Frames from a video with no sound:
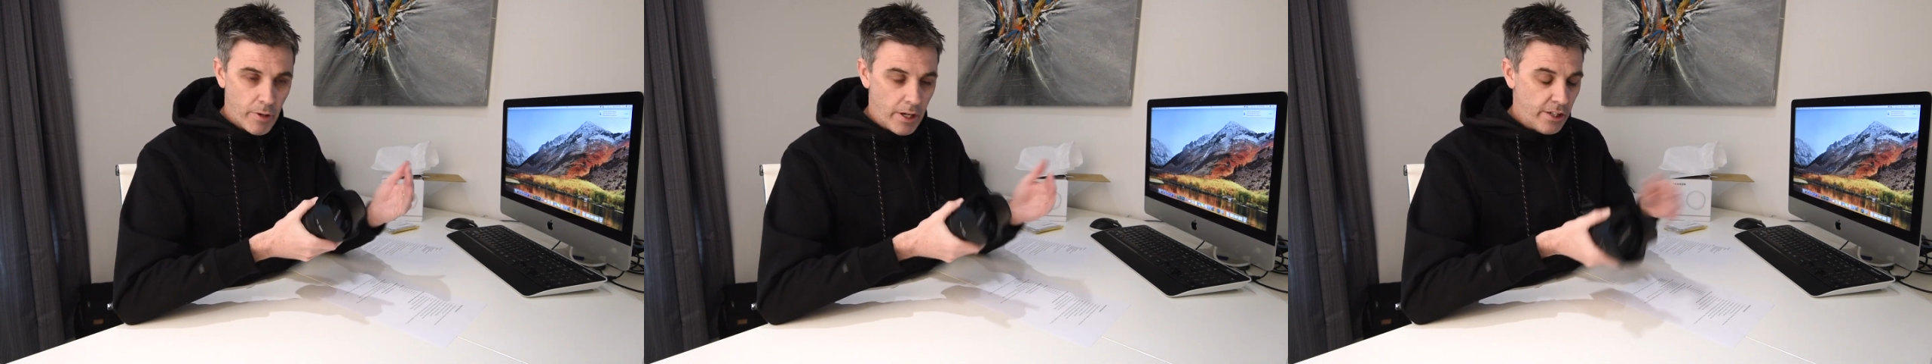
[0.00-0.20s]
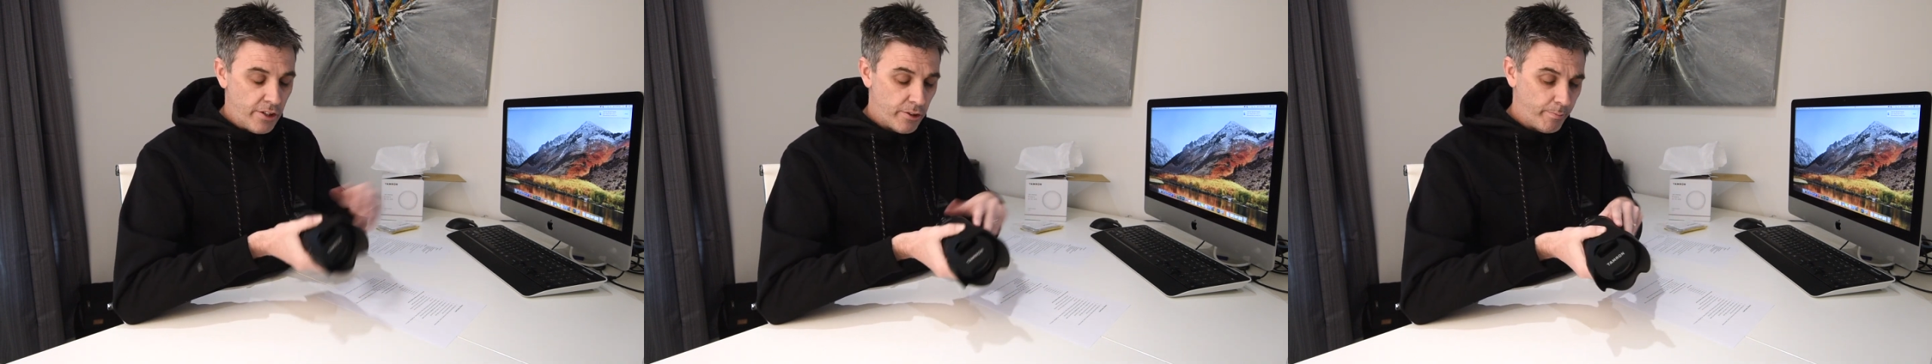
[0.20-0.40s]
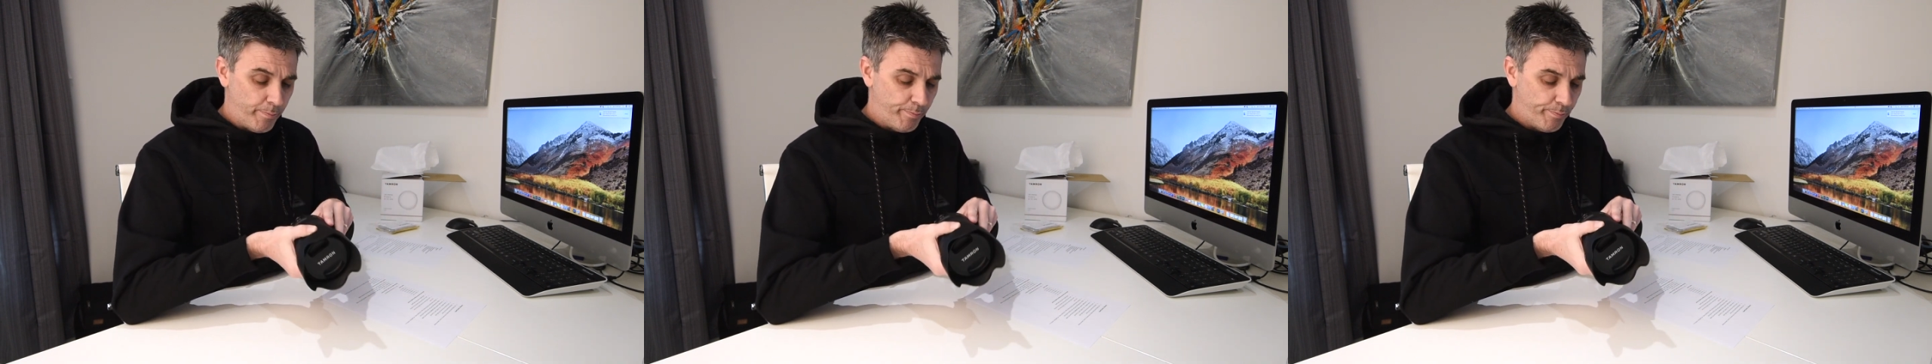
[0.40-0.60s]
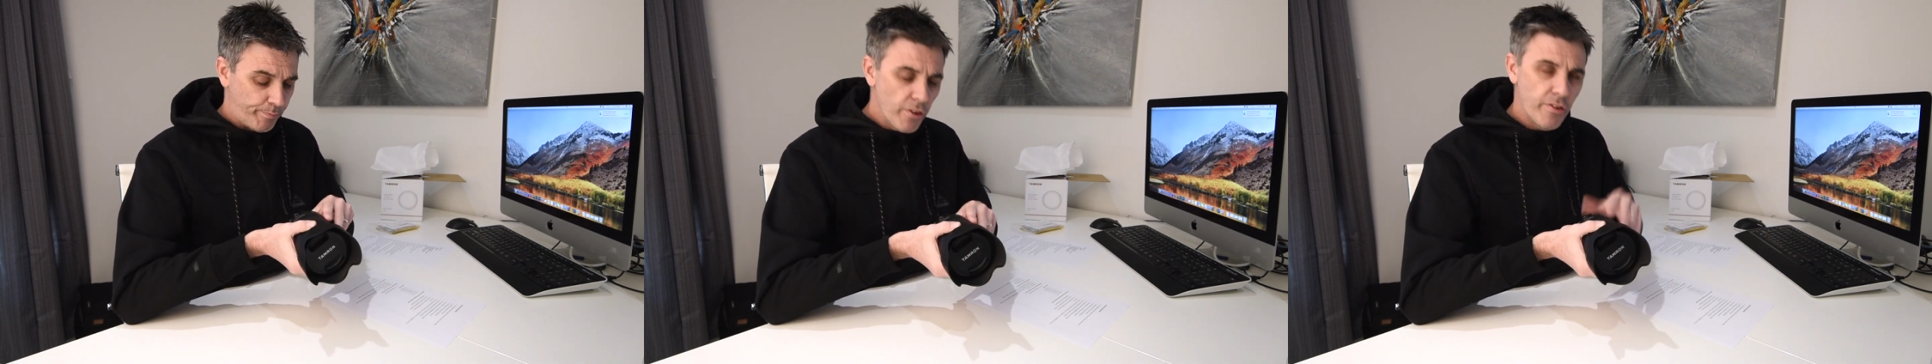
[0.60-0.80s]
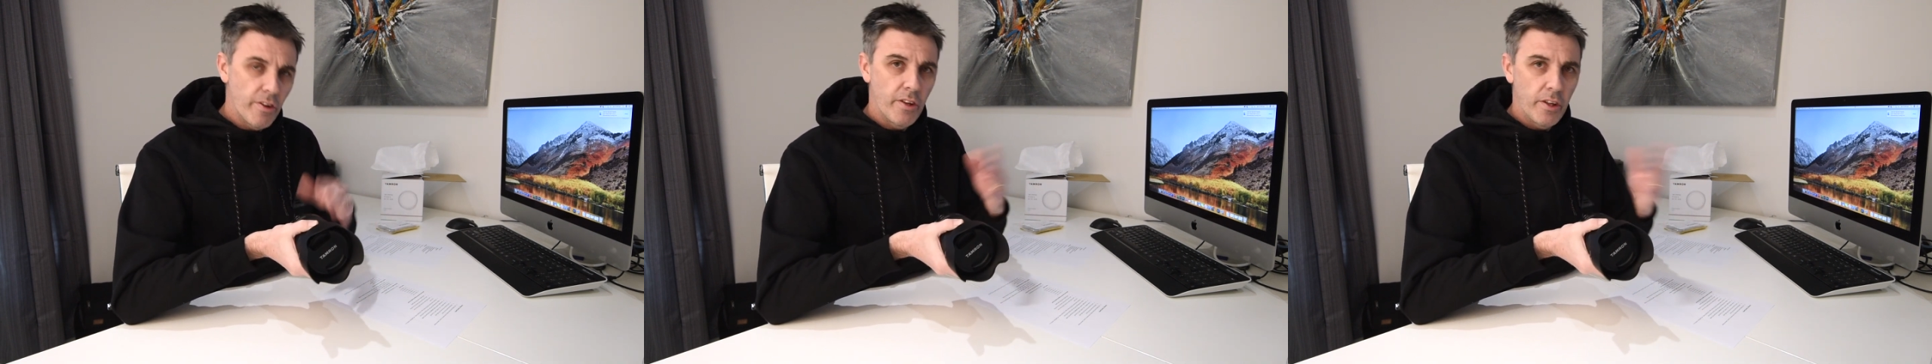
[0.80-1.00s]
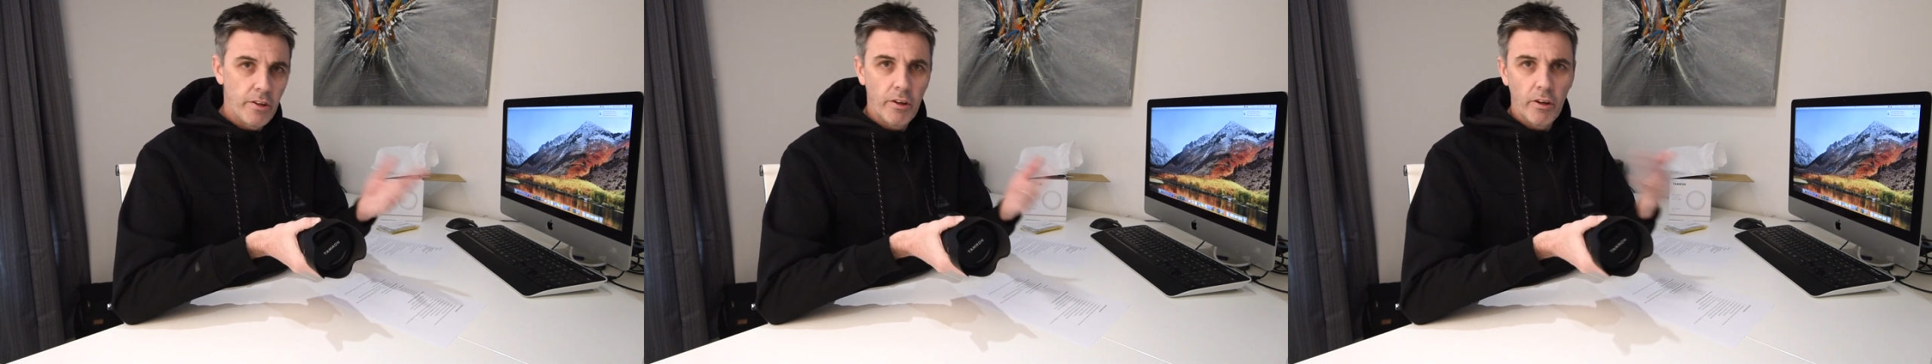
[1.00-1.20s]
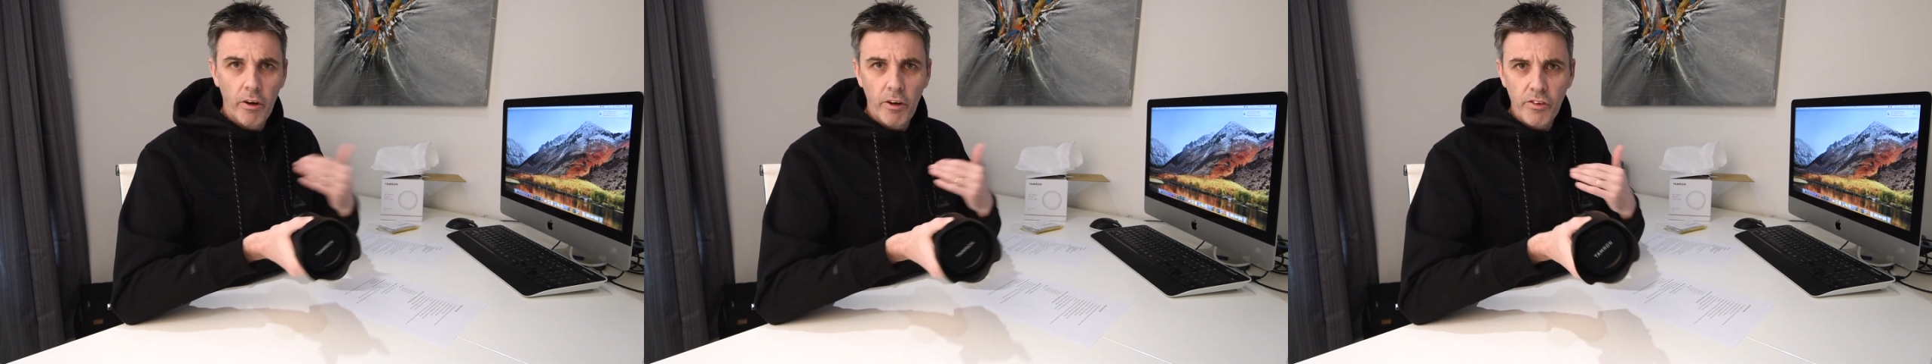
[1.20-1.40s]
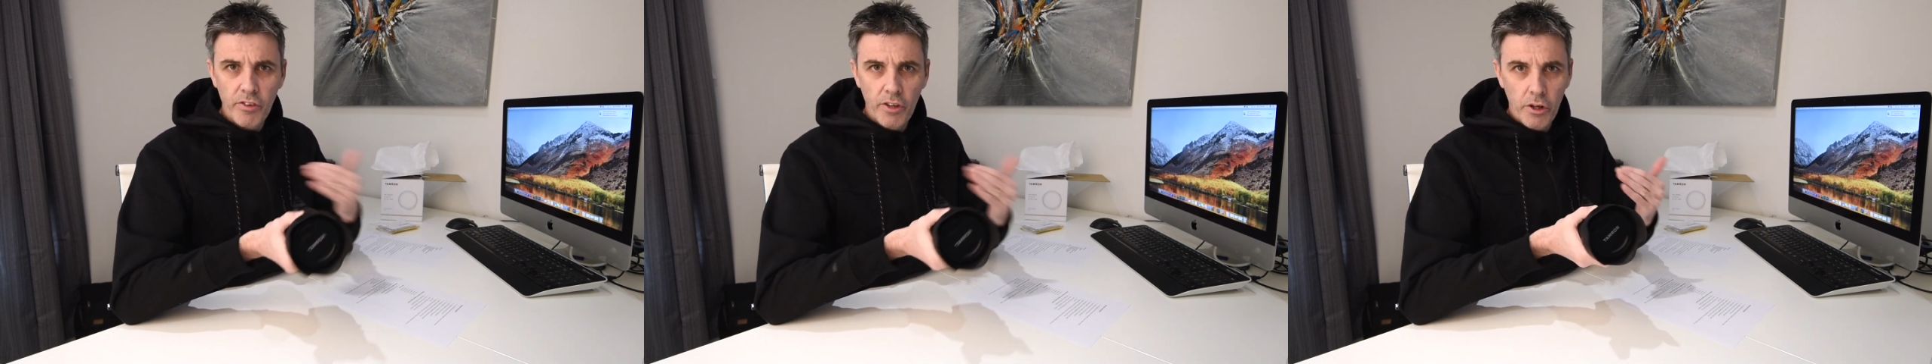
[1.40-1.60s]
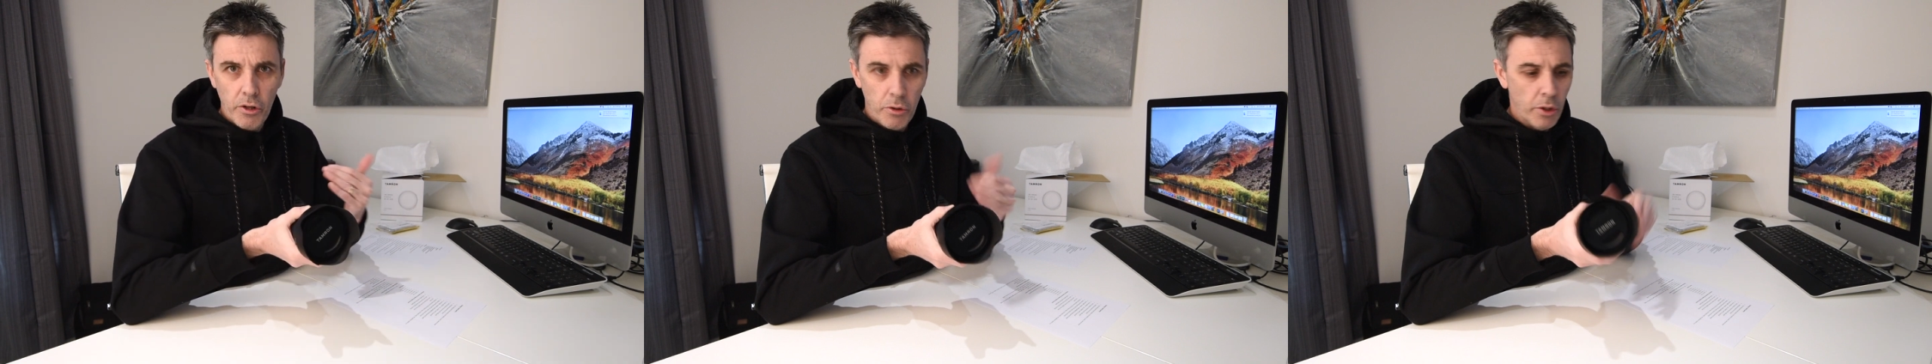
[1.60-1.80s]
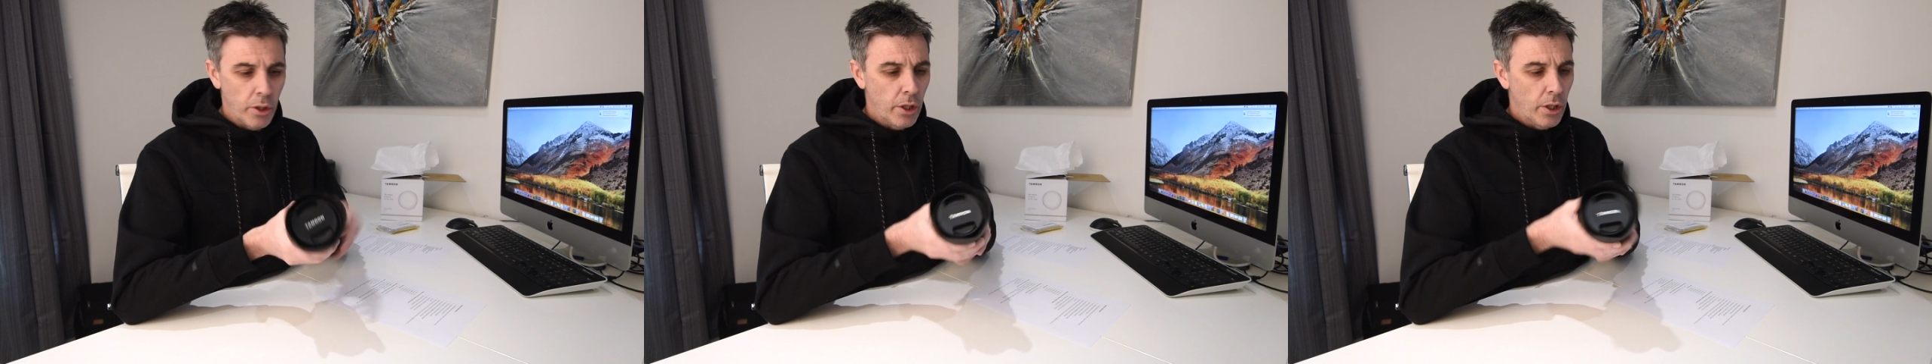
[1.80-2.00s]
range so that you guys
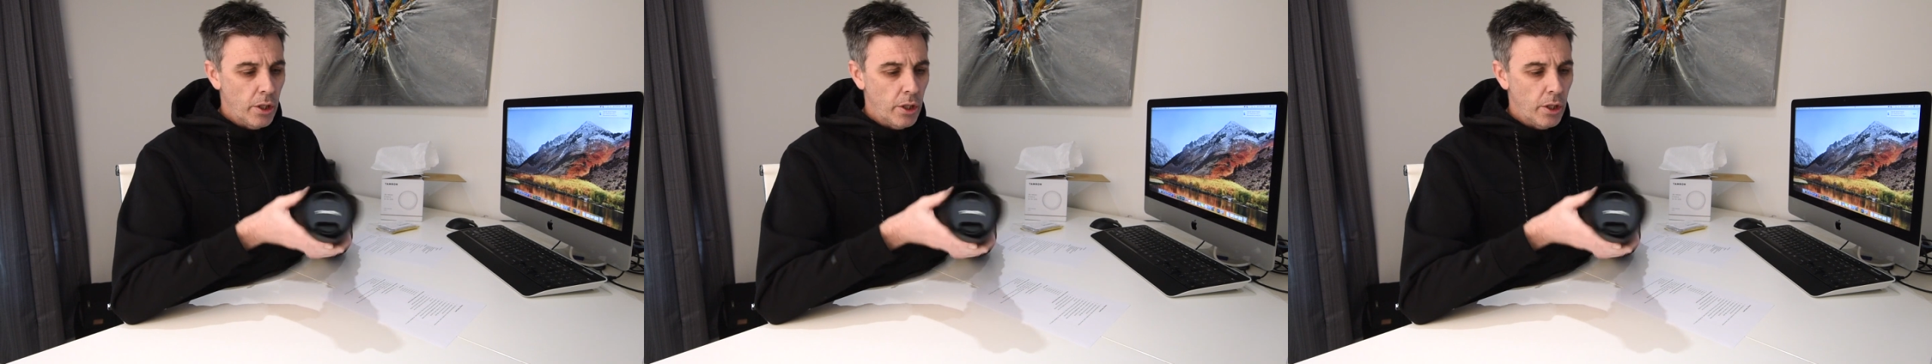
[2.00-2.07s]
know